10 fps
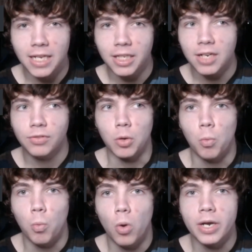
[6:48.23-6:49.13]
I can't think of
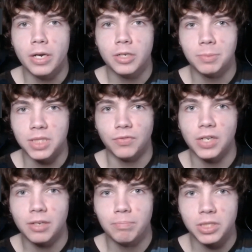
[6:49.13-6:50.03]
like one
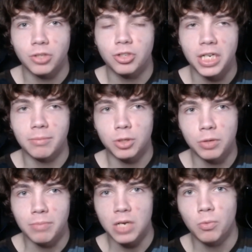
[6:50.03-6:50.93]
specific misunderstanding
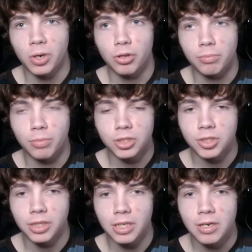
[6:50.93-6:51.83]
between me and one other
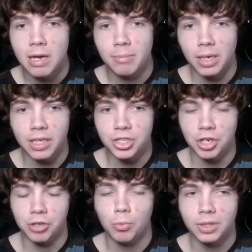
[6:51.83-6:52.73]
person or something, but I think
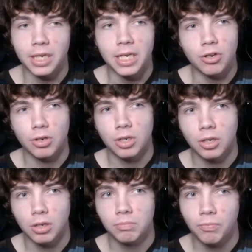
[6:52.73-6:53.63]
a general one that I
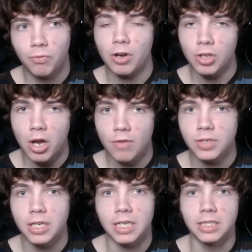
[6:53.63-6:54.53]
hear fairly
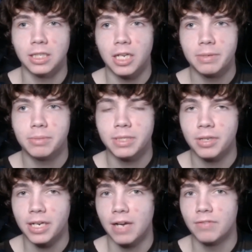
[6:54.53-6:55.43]
often is a lot of people
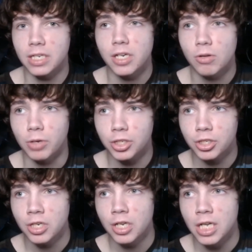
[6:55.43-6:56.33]
seem to think I have an ego,
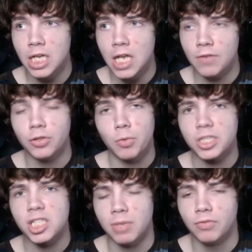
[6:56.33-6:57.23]
which if you
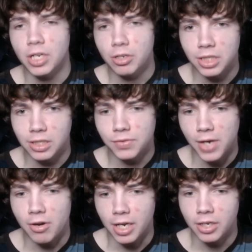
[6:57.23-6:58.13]
only watch some of my videos
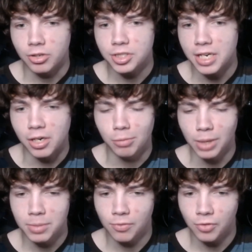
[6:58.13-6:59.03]
is fair, and I can understand. I
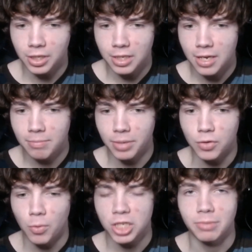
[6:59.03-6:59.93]
don't blame people for thinking that,
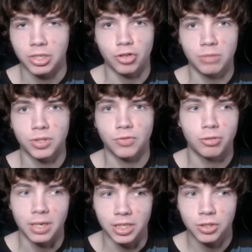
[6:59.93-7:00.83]
but if you watch my streams,
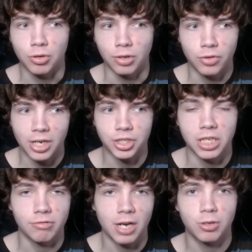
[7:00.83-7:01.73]
if you're in my Discord, or
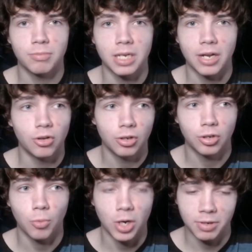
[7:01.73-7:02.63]
actually interact with me at
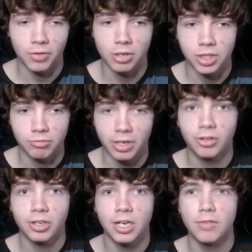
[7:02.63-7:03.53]
all or watch my videos like
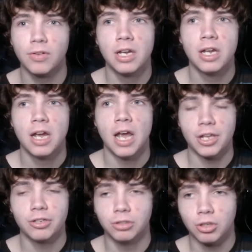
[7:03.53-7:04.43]
regularly enough,
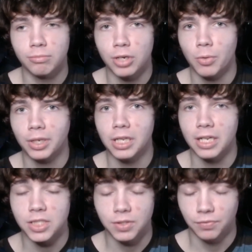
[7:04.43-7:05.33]
I think you'll learn pretty
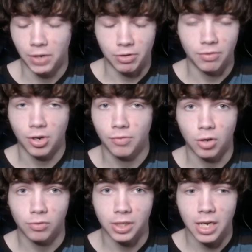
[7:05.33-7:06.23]
quickly that's very, very
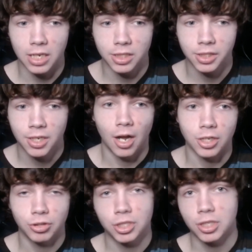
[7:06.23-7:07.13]
far from the case.
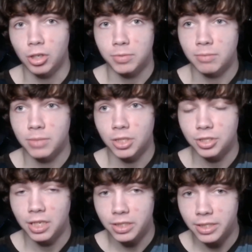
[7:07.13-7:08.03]
So just to clear up some
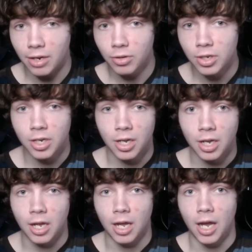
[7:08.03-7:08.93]
misunderstandings now,
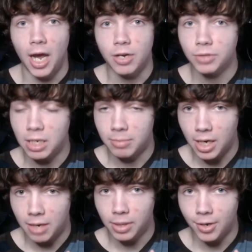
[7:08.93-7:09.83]
I don't think
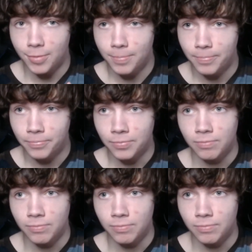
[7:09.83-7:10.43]
I'm a god player.